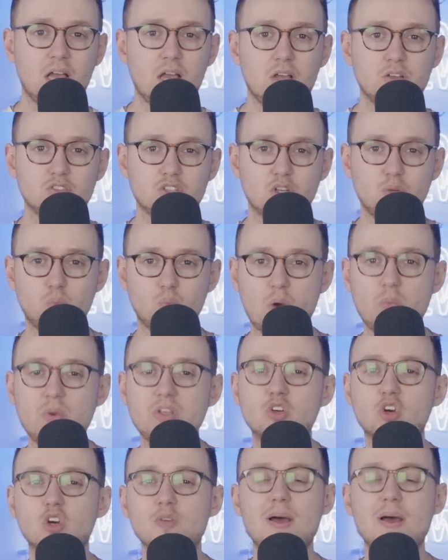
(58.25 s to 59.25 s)
So when we
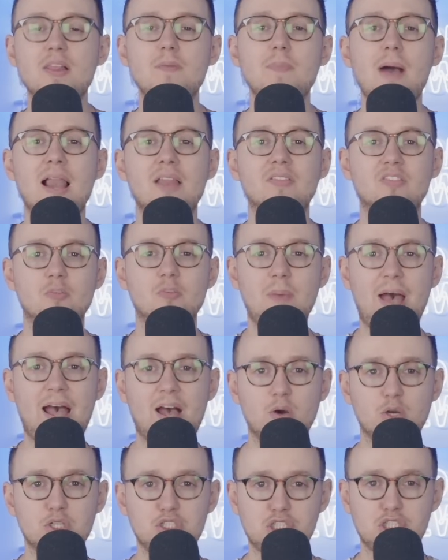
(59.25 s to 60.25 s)
talk about the balance of
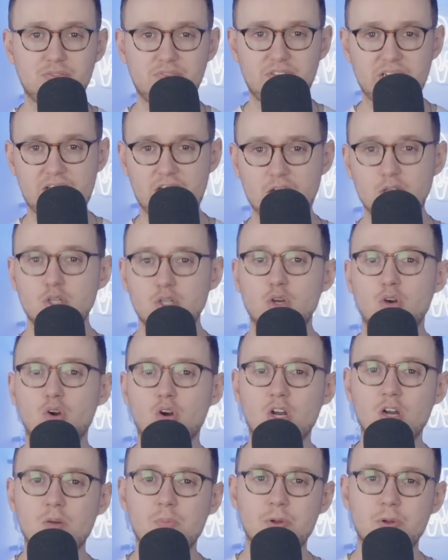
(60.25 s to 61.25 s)
power shifting in
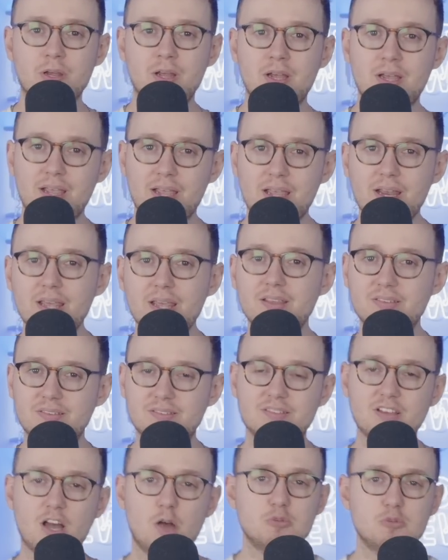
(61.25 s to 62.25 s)
Europe, it is
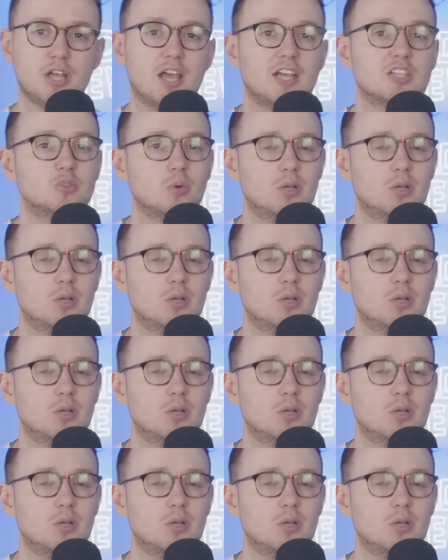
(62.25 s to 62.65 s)
subject to